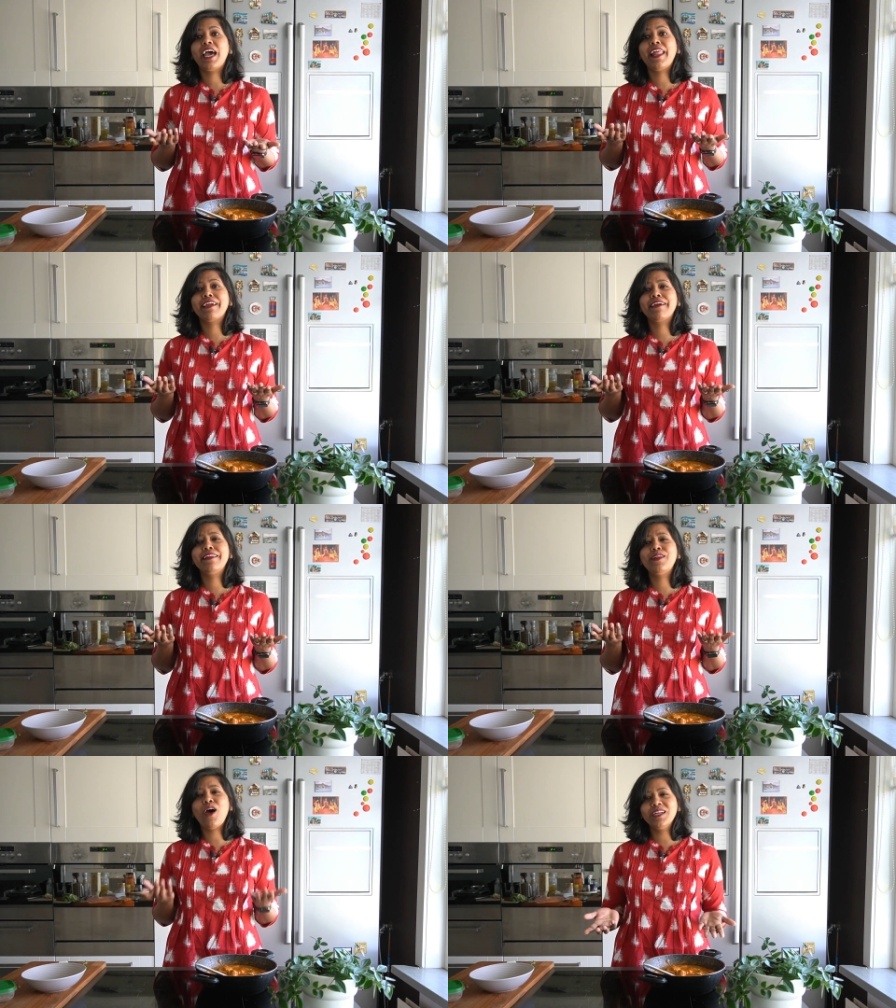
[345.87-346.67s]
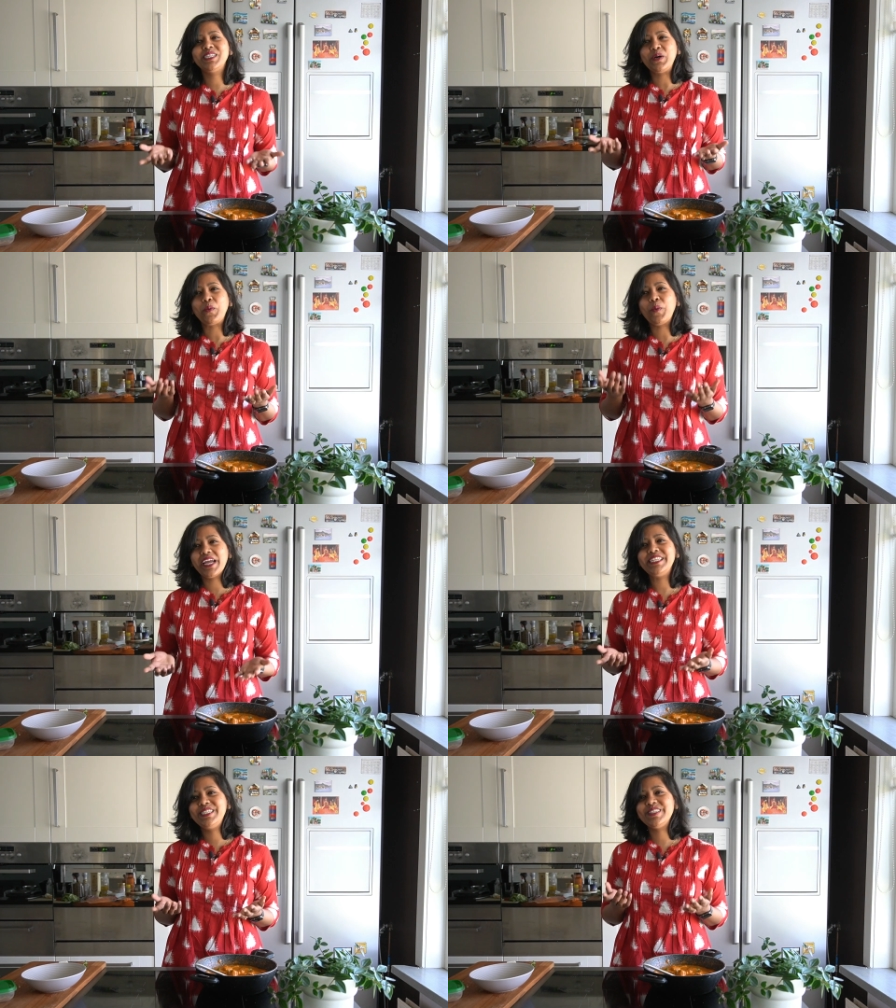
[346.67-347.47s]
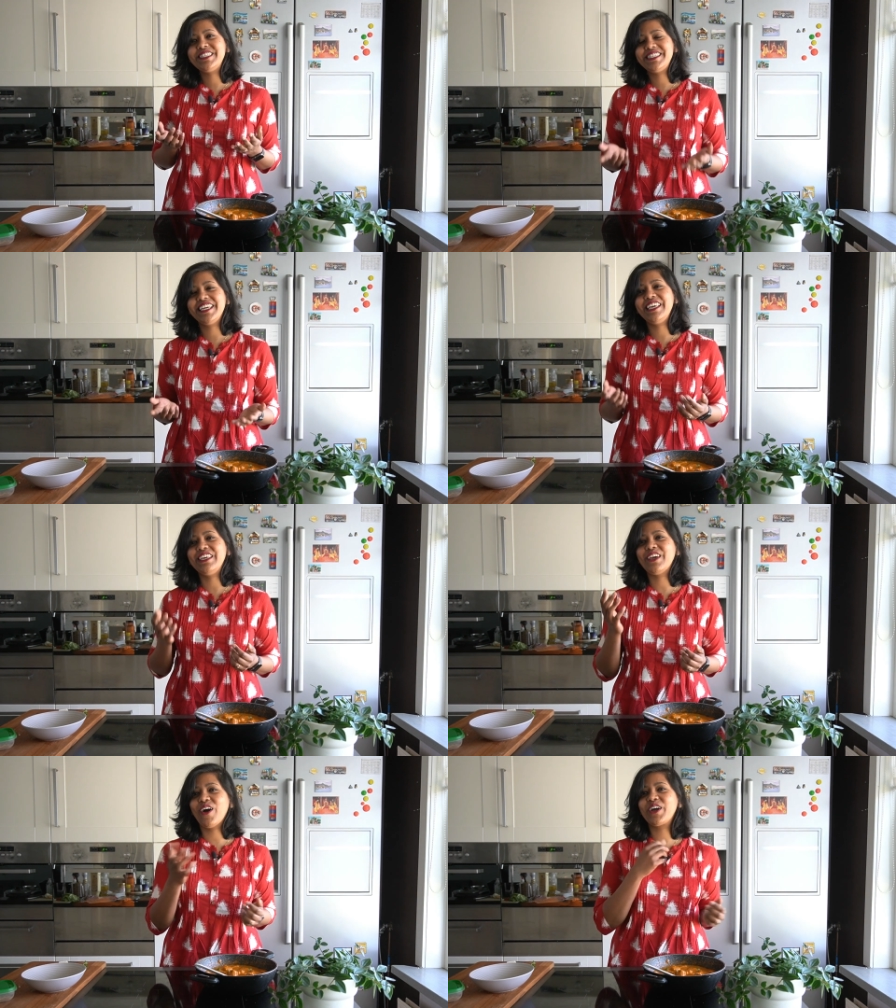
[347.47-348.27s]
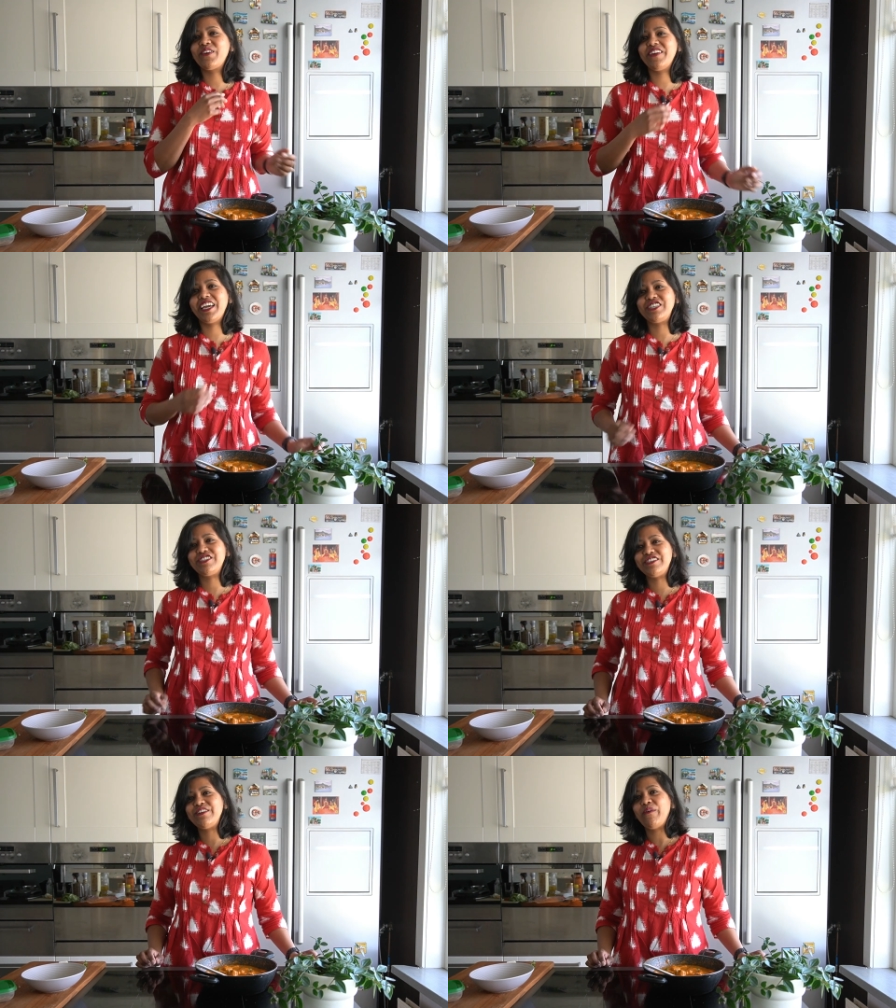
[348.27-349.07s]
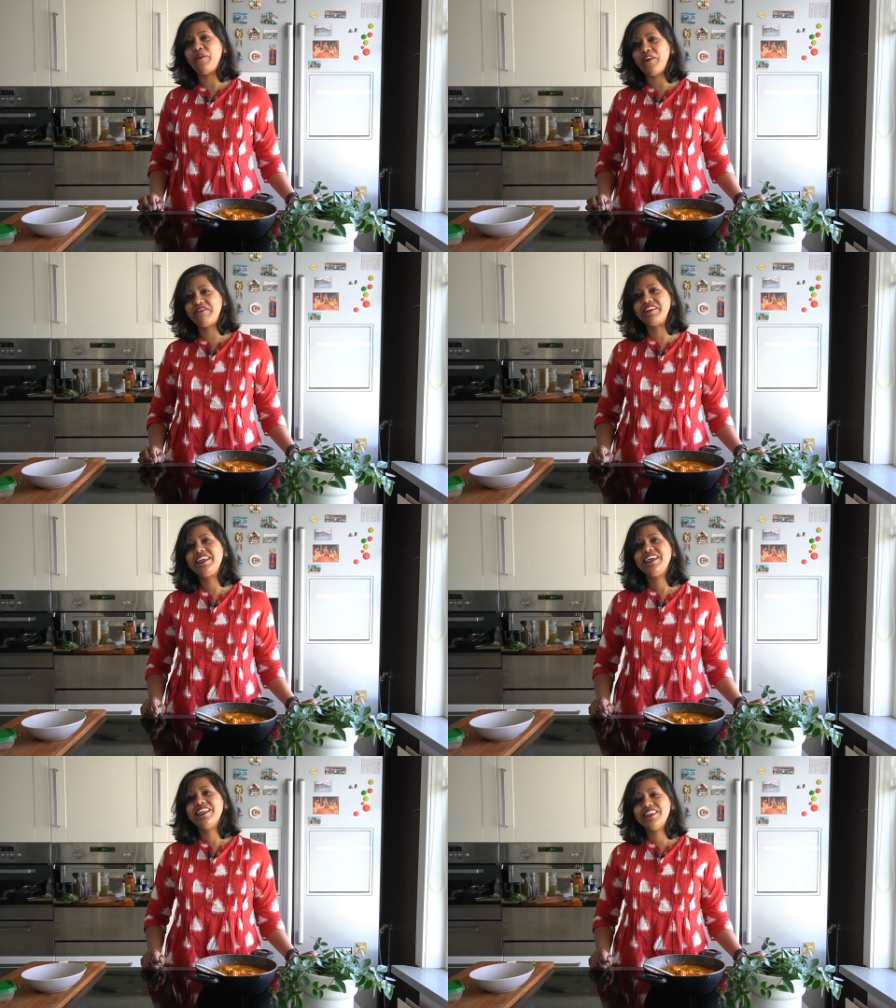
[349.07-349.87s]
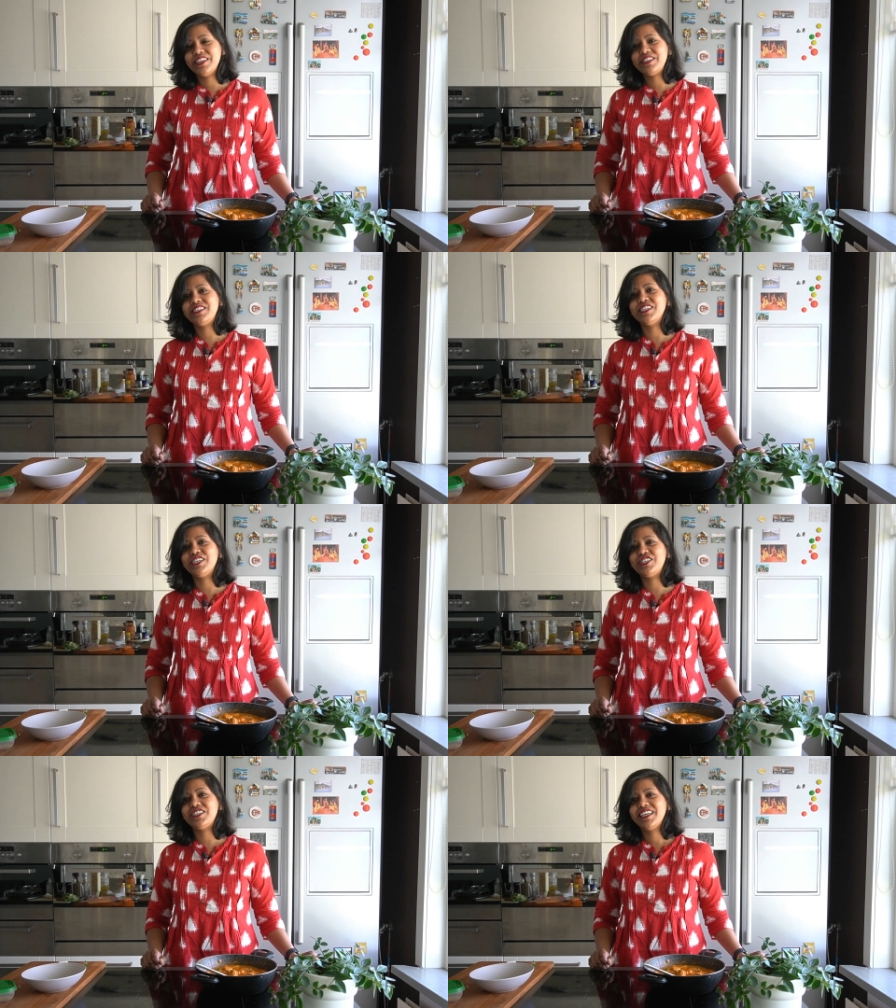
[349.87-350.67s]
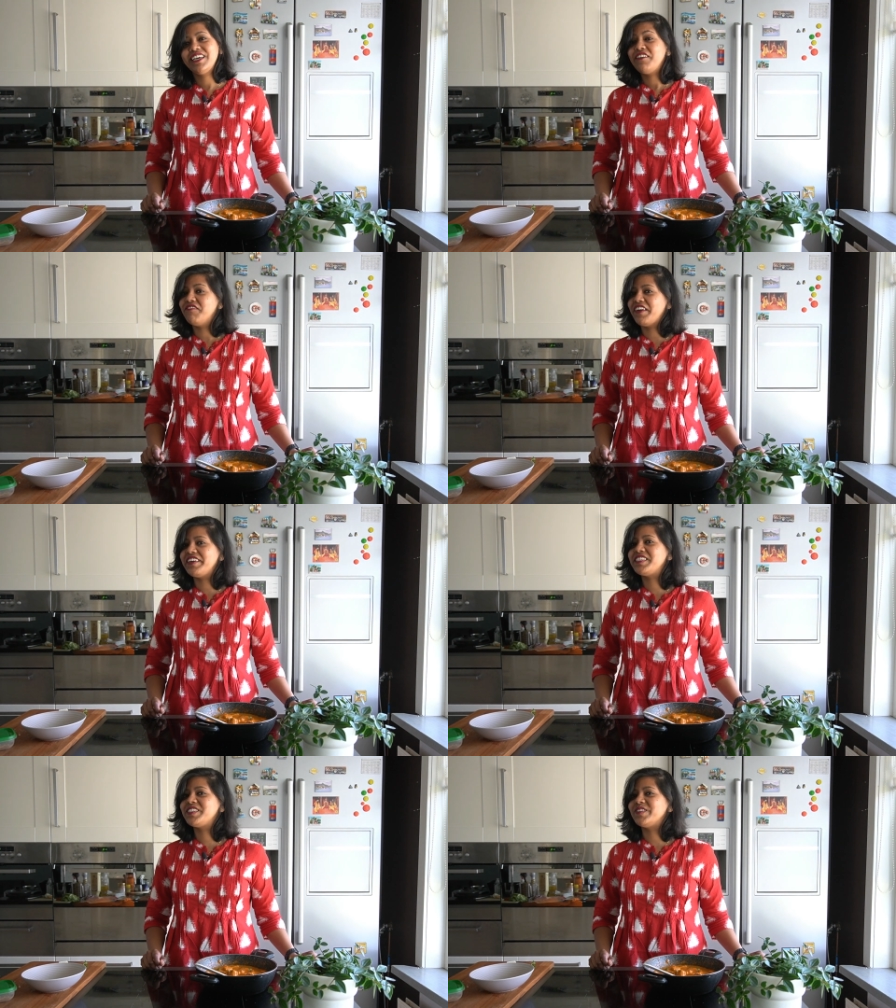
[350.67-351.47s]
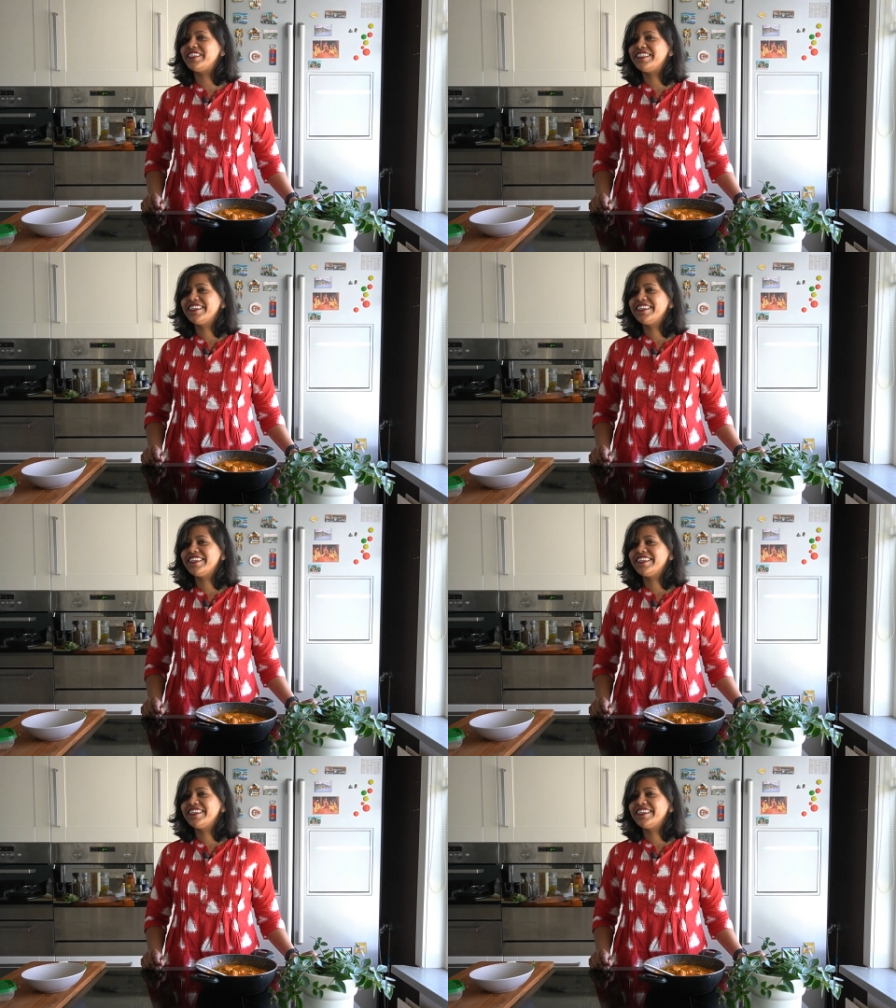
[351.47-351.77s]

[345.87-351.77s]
And I cannot wait to see your creation of this dish very soon.